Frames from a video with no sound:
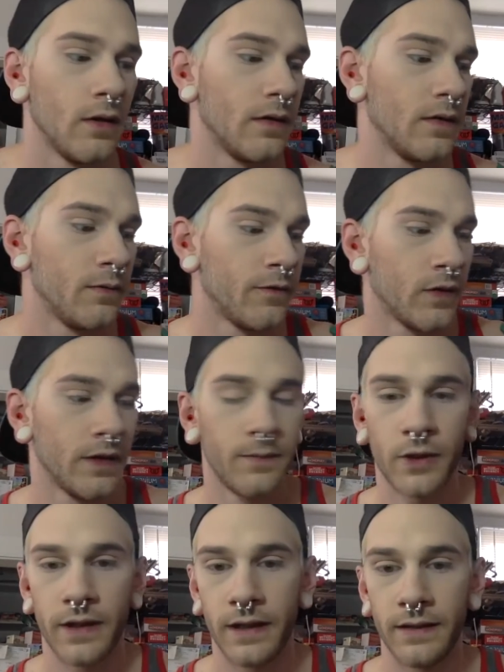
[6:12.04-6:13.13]
So before I
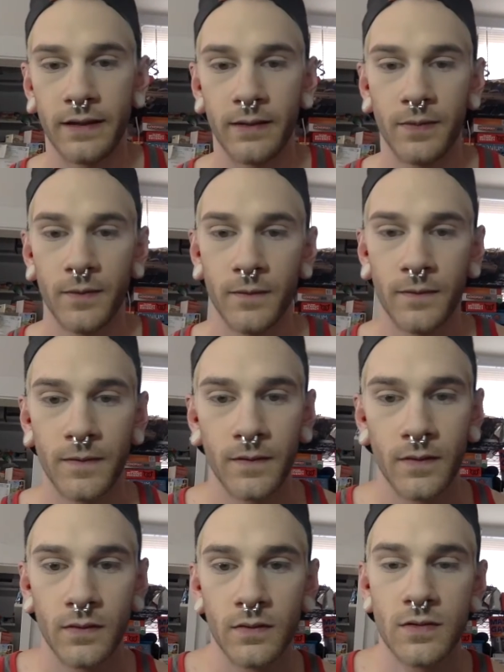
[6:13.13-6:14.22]
put any type of
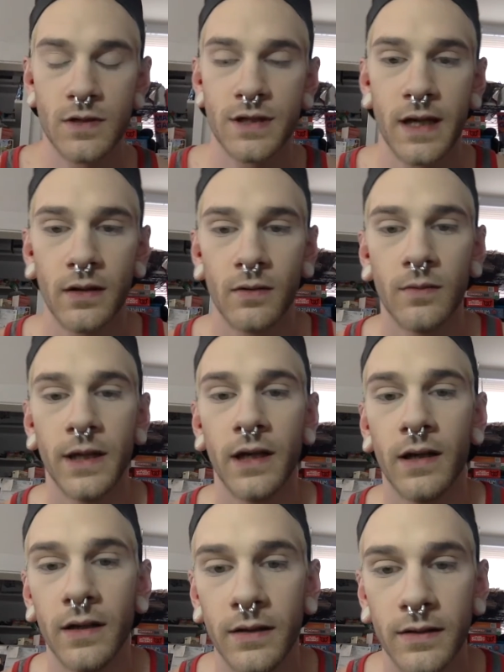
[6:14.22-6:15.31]
shadow on my
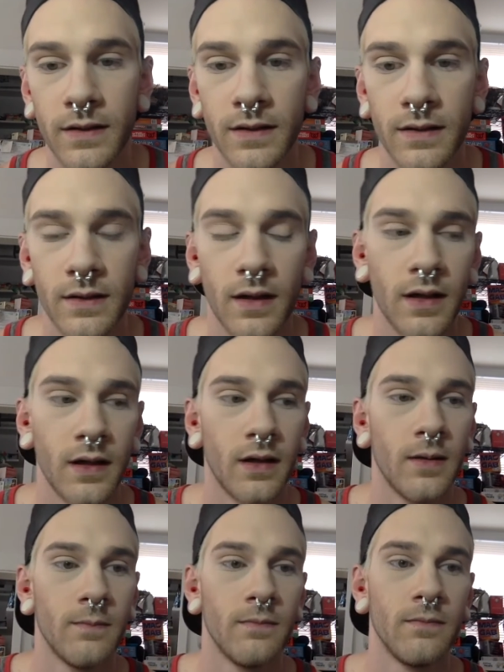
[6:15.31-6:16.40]
eyes,
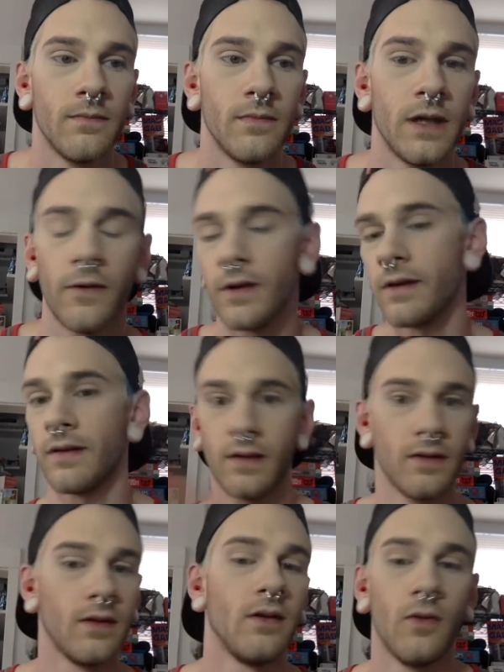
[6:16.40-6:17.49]
I know
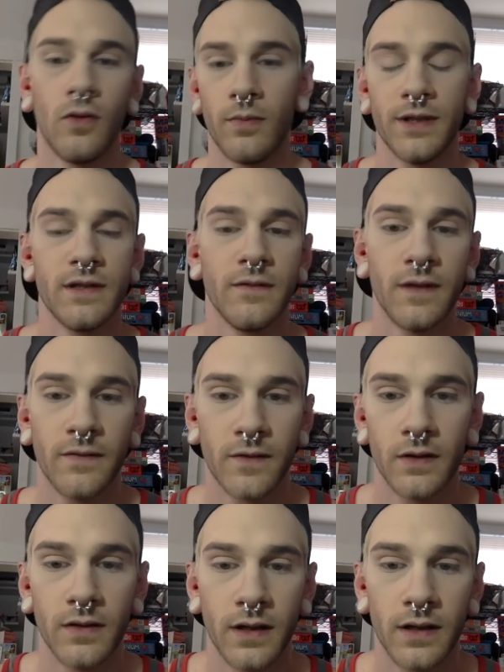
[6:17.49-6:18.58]
there's a whole bunch of
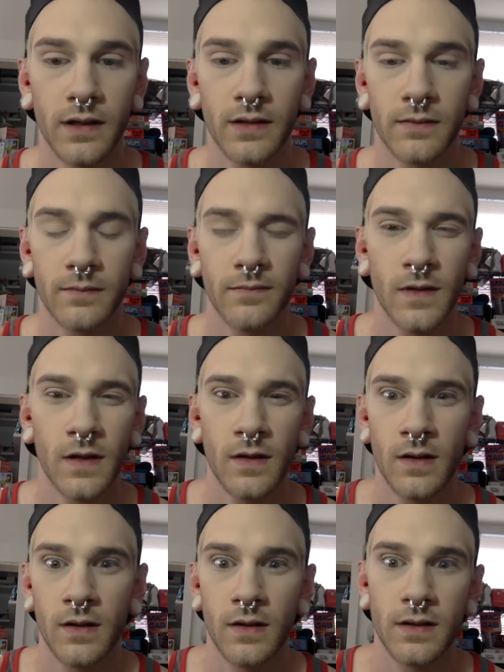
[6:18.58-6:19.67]
different
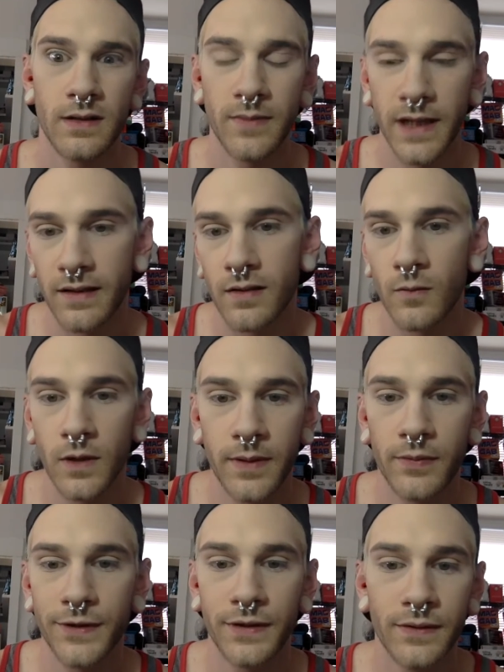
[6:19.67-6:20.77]
debates on what
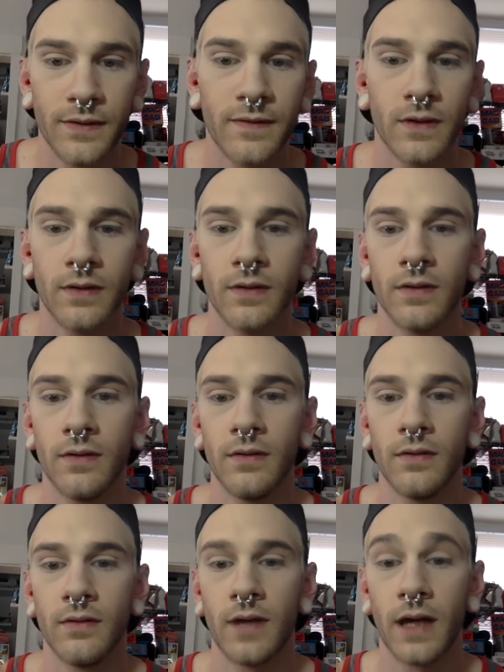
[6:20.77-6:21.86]
people use for
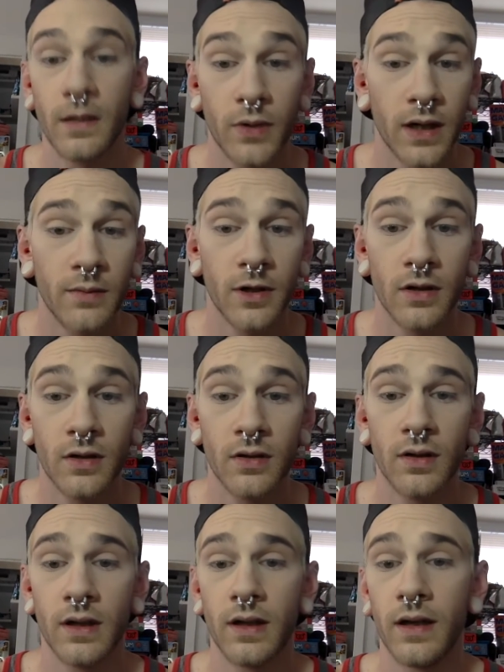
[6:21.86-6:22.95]
eye primer.
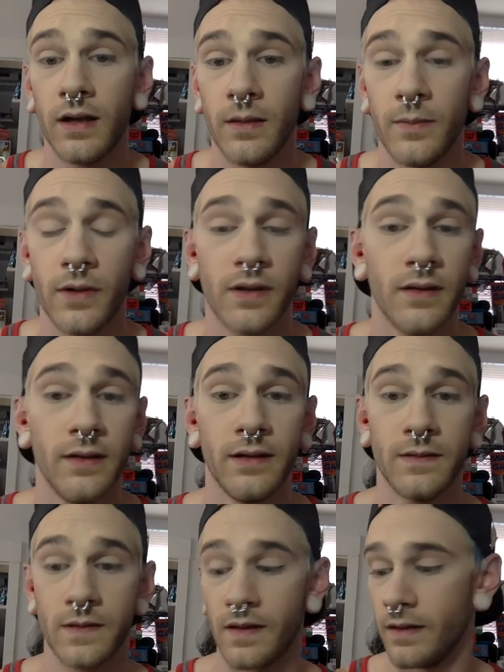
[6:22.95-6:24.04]
I
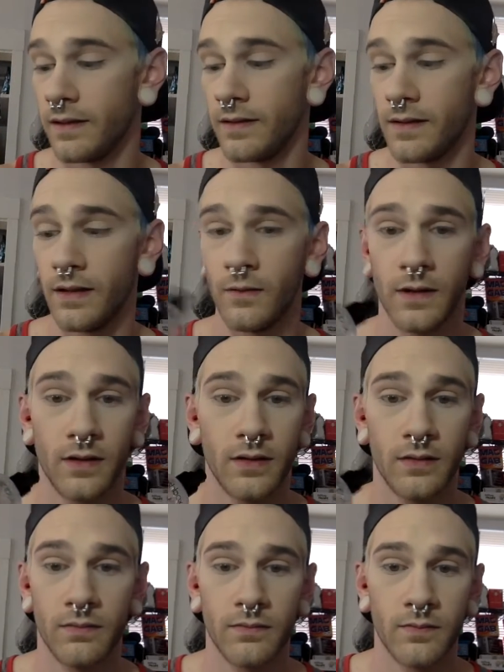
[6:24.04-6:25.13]
personally just like to stick with
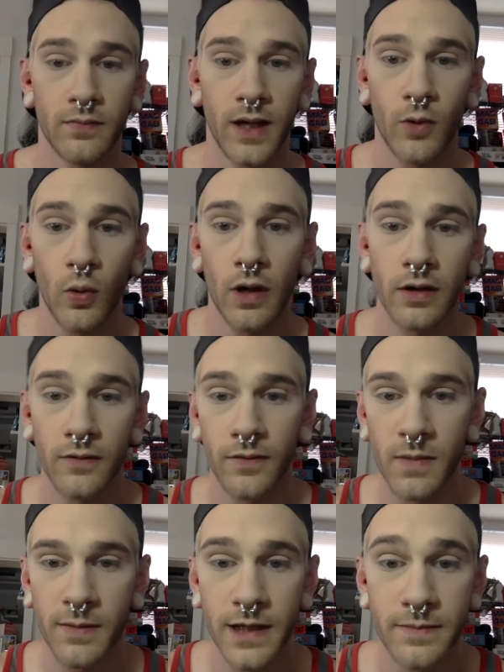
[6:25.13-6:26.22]
the primer water from
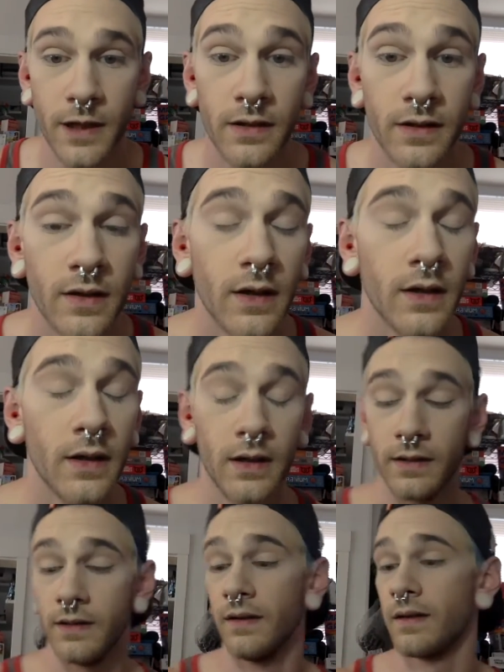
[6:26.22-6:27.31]
Smashbox.
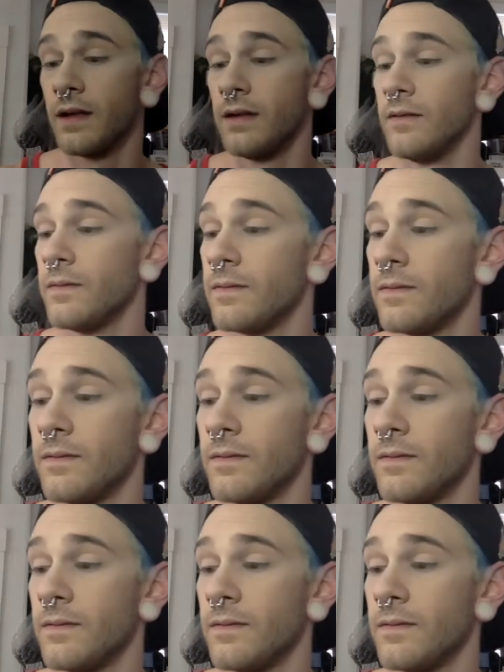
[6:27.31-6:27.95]
I just kind of